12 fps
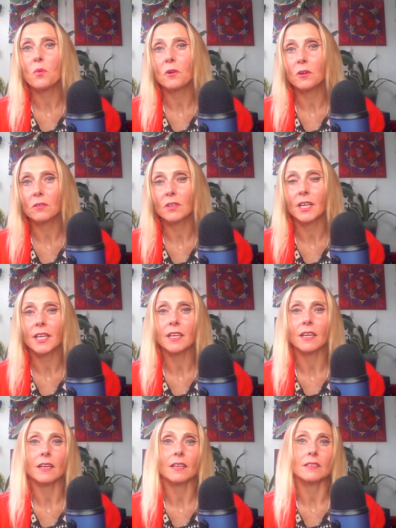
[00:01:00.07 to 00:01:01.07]
world
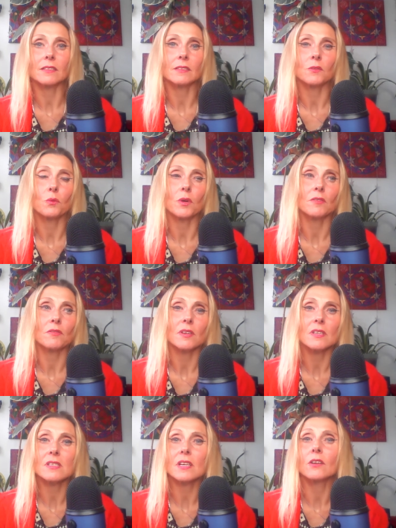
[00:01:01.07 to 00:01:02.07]
linking it with
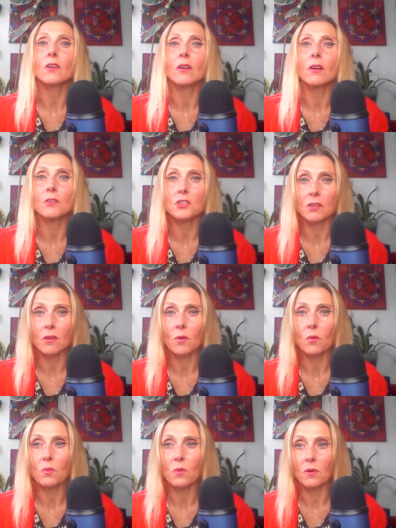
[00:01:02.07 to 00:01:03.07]

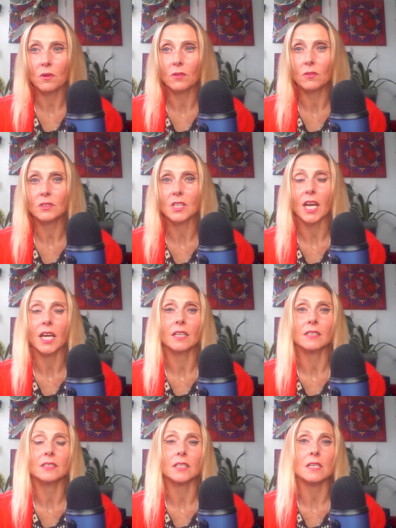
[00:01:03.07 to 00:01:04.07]
psychological world
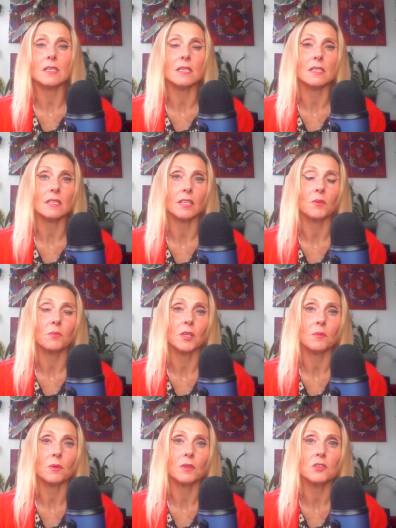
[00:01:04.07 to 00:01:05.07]
and assisting
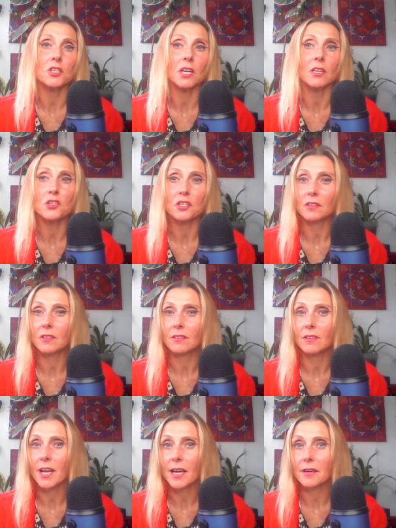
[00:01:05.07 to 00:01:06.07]
people in changing
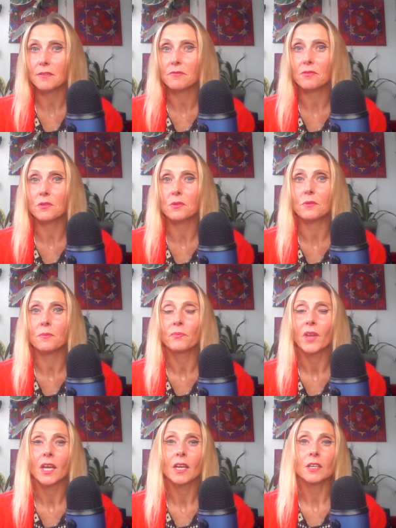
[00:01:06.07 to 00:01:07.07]
their life through
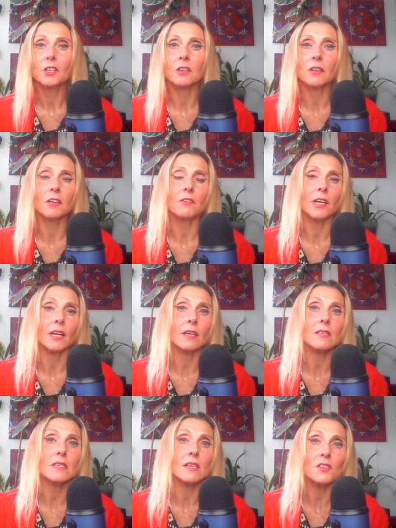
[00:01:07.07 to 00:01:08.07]
clearing
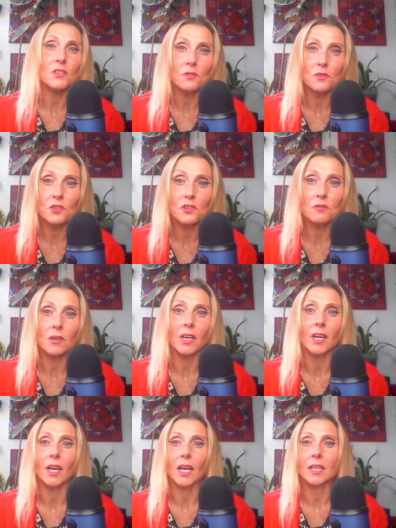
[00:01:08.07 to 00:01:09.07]
ancestors
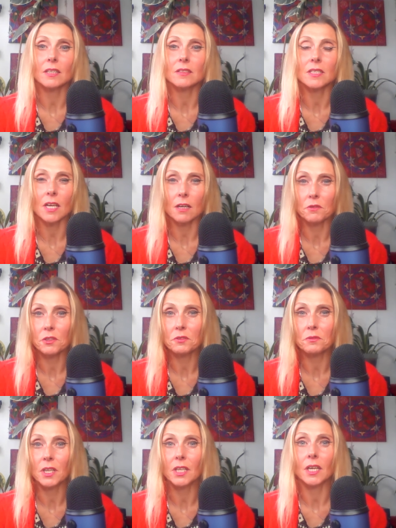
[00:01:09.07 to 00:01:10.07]
tree and tarot
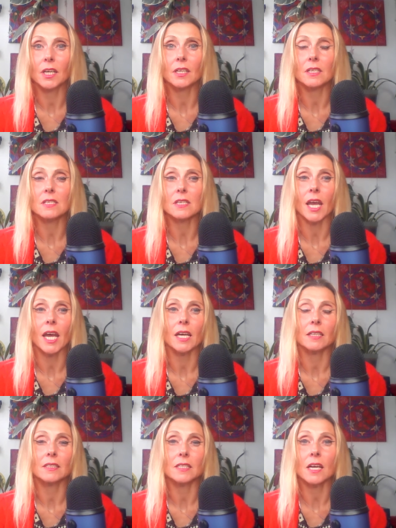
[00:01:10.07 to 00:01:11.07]
readings
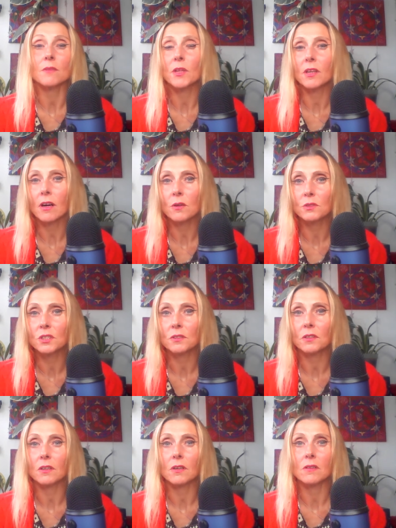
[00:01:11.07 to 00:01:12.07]
and i'm an
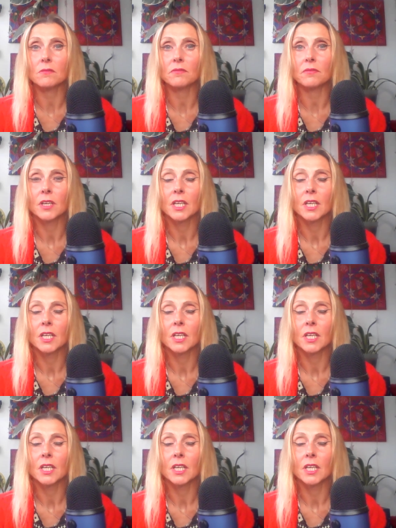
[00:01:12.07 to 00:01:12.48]
author of